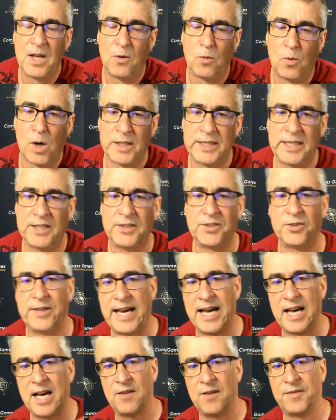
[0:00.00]
wanted to
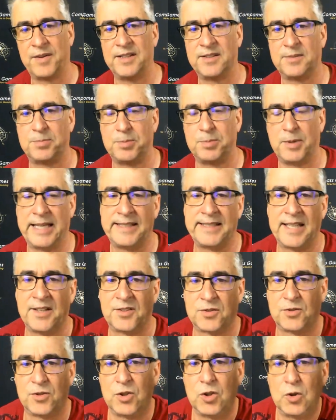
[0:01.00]
have his
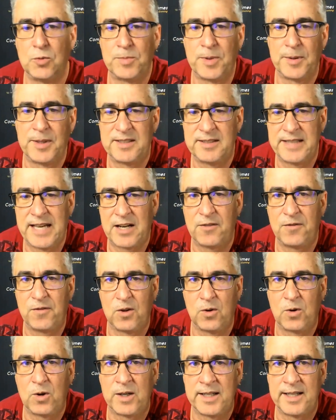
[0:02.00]
playtest group. Oh, he's out of
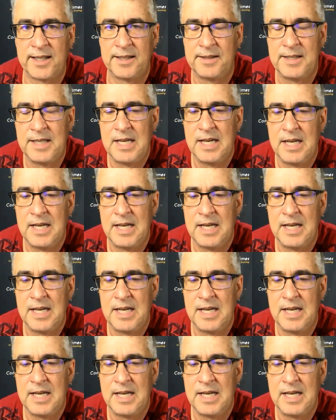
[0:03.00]
Florida.